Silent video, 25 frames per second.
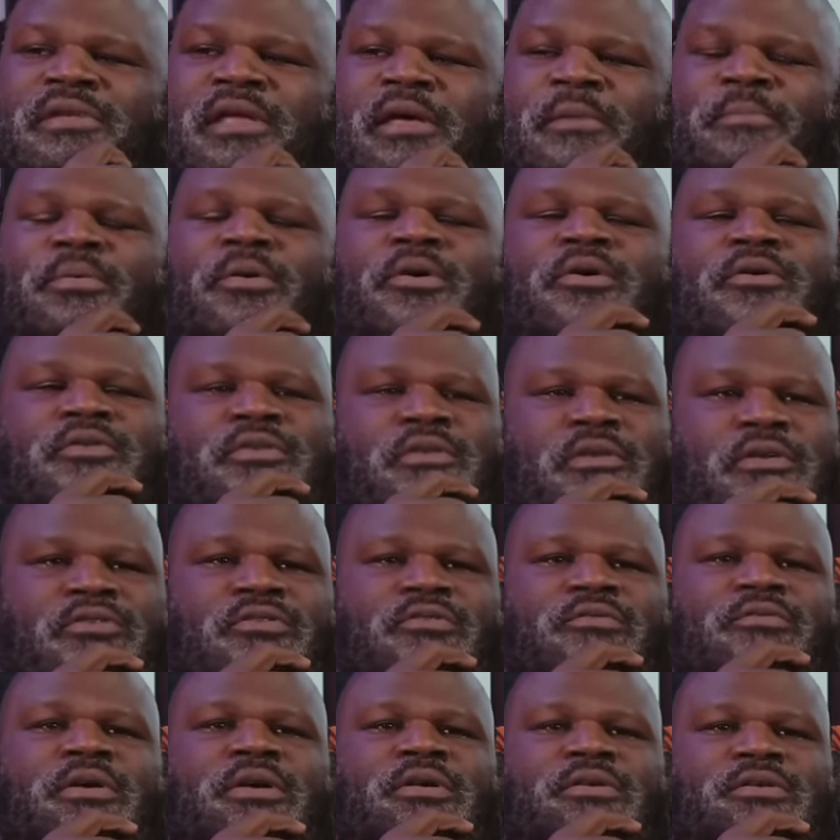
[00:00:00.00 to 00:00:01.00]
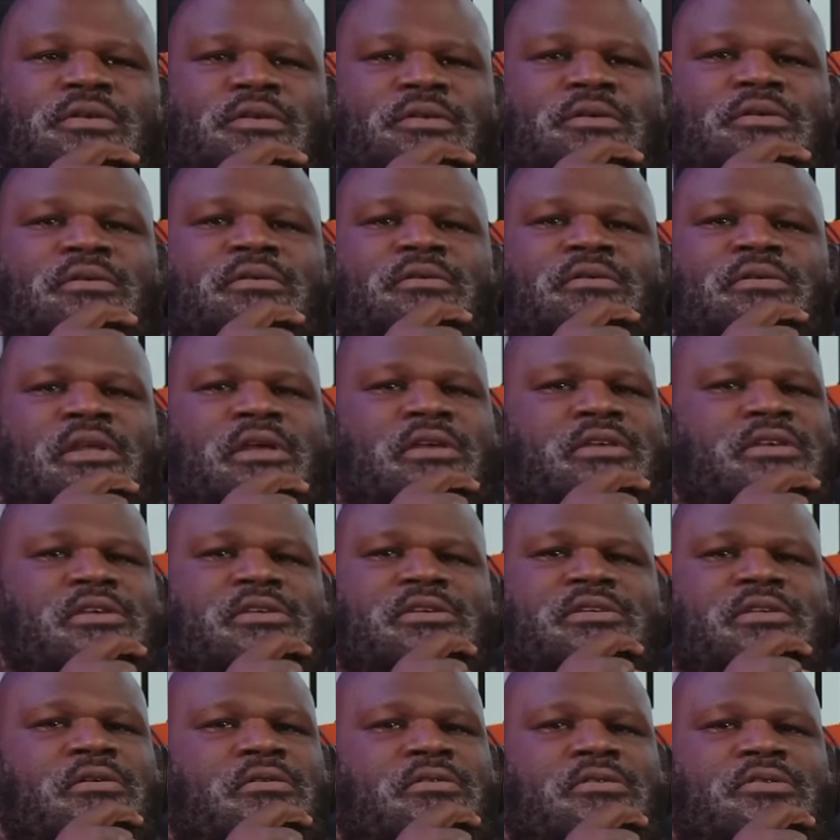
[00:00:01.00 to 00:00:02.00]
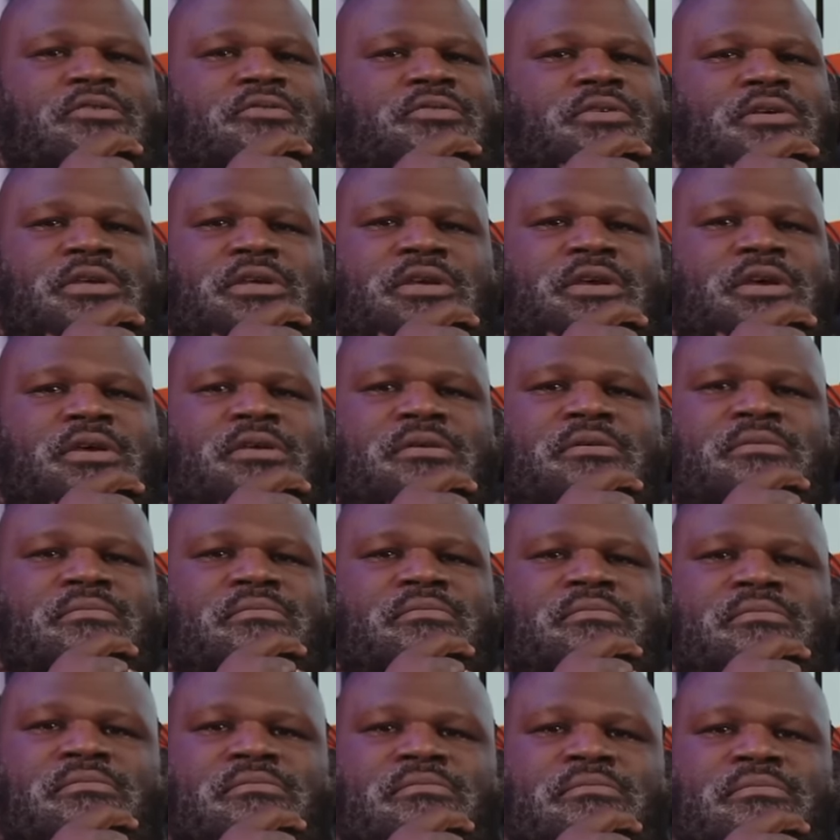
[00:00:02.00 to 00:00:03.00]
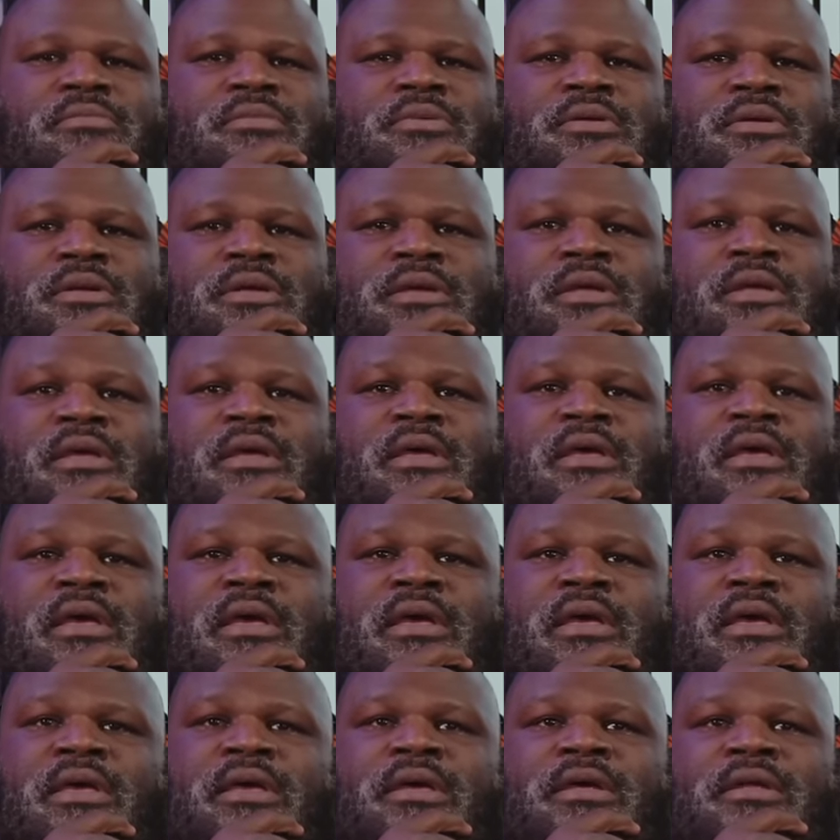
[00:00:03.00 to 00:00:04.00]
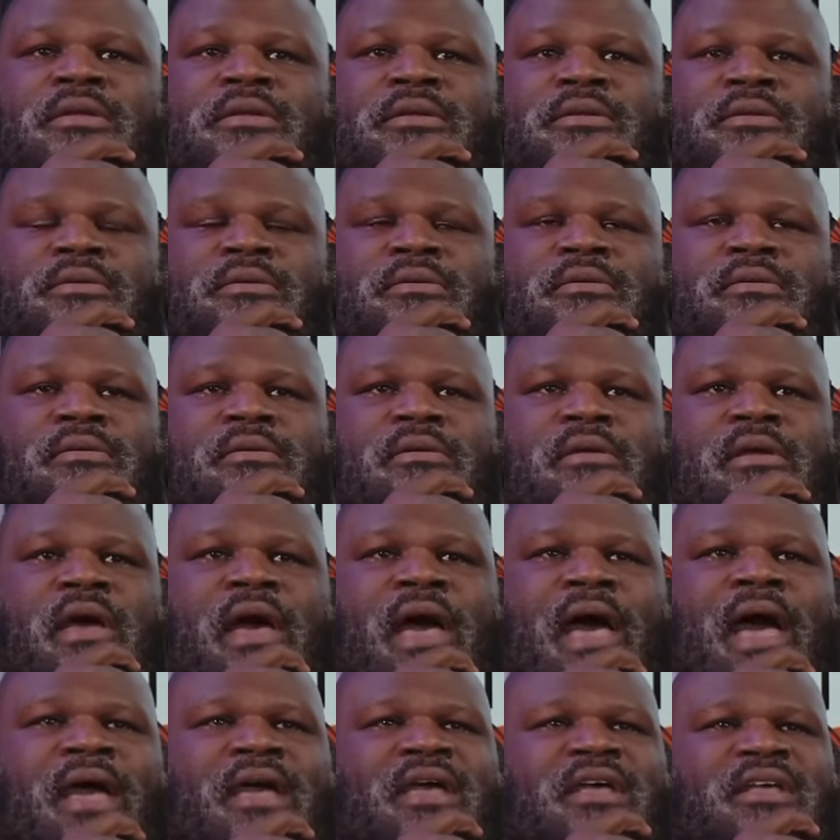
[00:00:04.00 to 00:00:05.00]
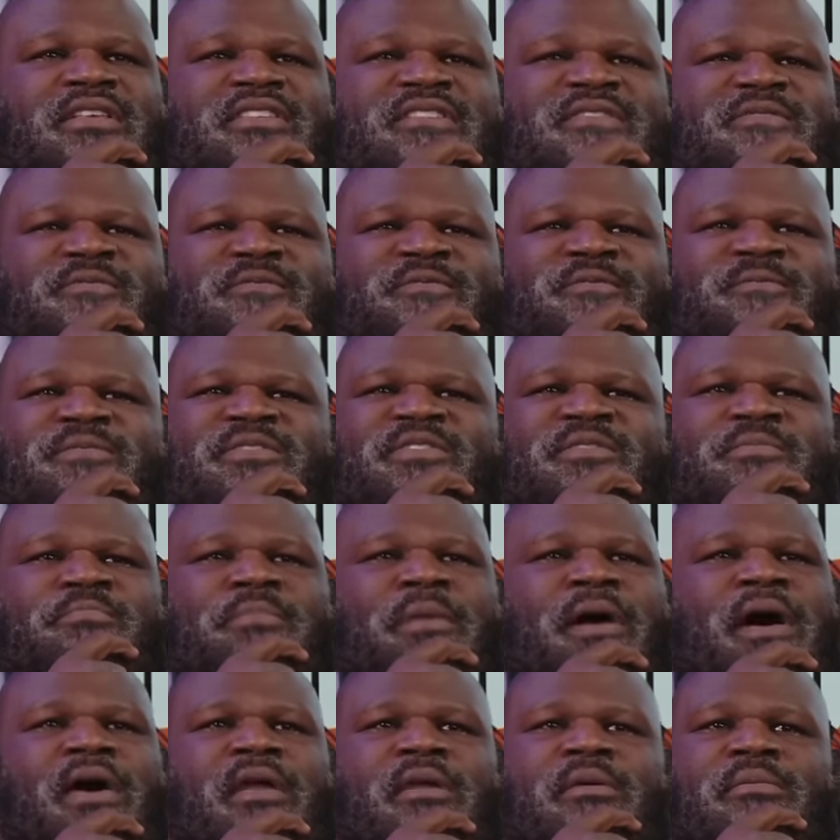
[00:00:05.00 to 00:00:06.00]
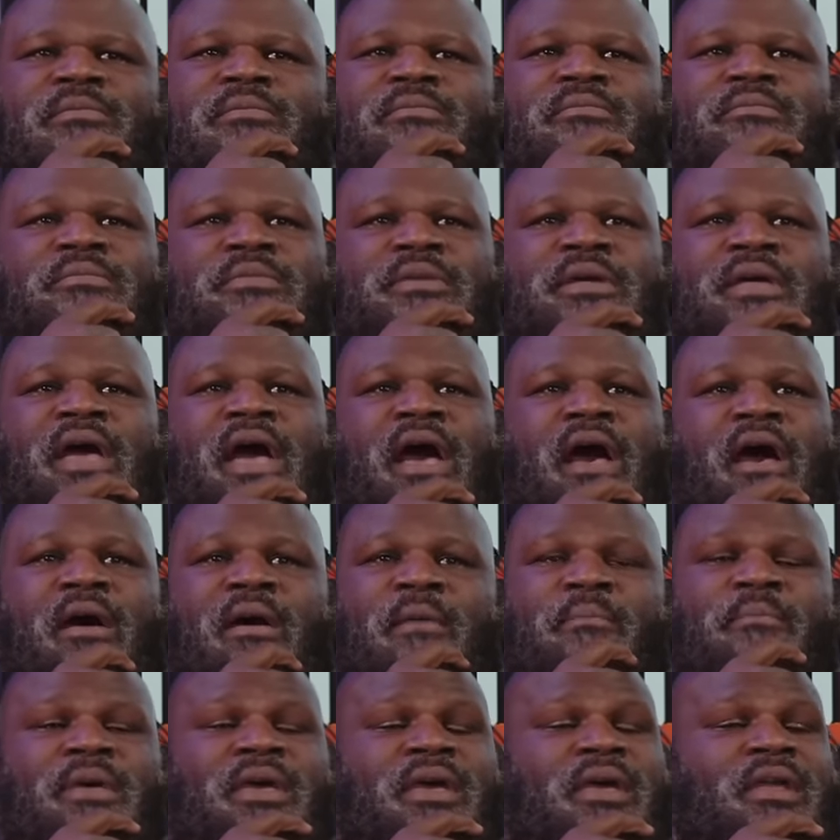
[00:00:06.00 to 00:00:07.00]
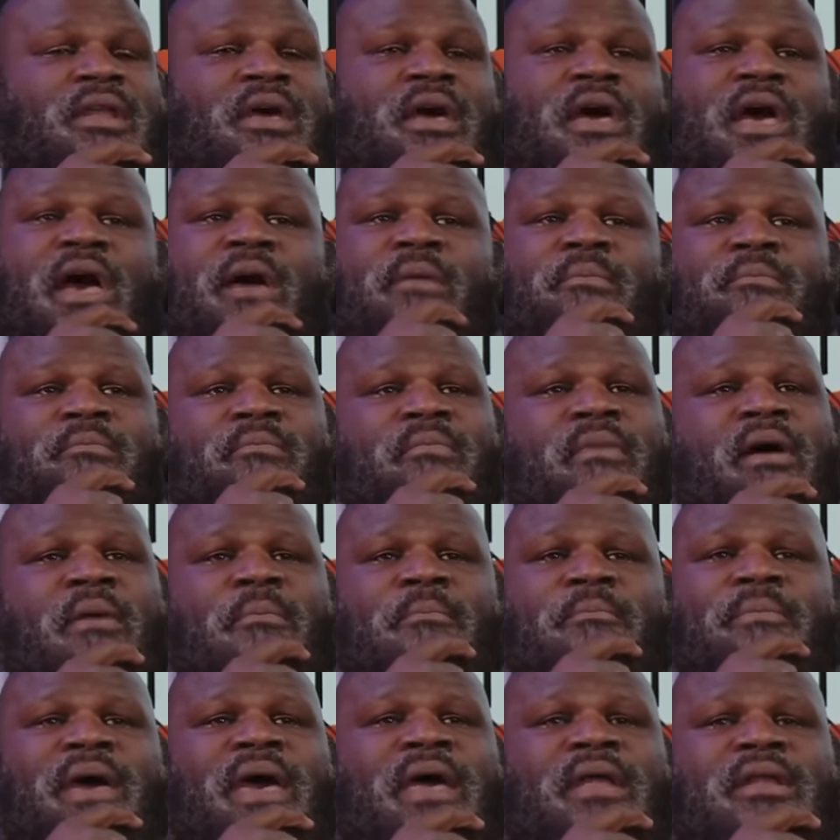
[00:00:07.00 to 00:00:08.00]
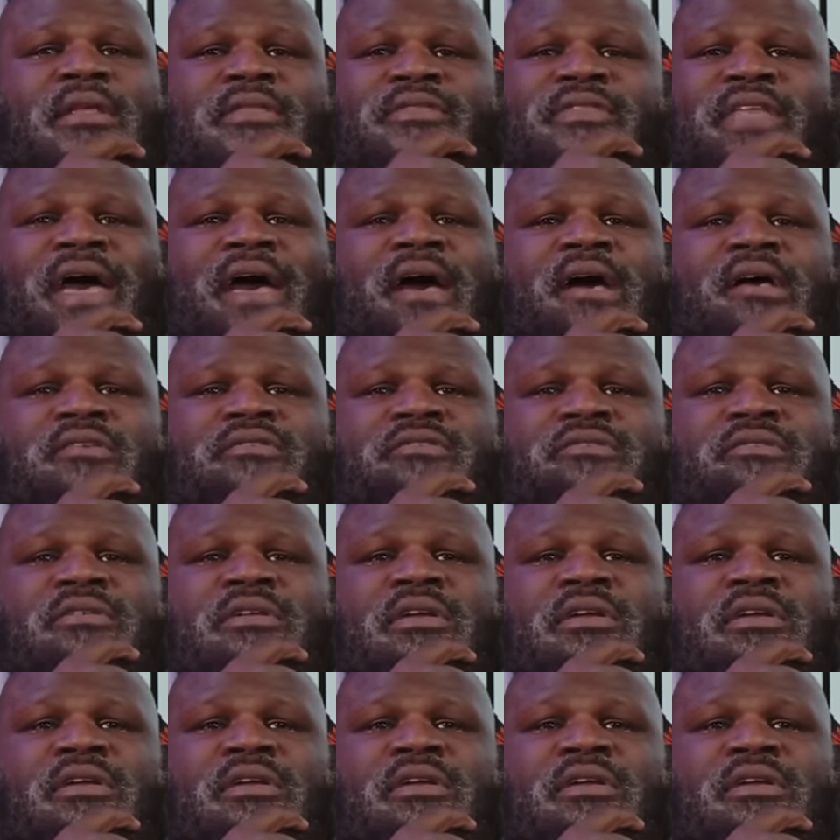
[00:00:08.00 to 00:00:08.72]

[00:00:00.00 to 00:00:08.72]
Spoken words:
That person is a wrestler. They just don't know it yet. And I can spot them. I'm batting 1,000.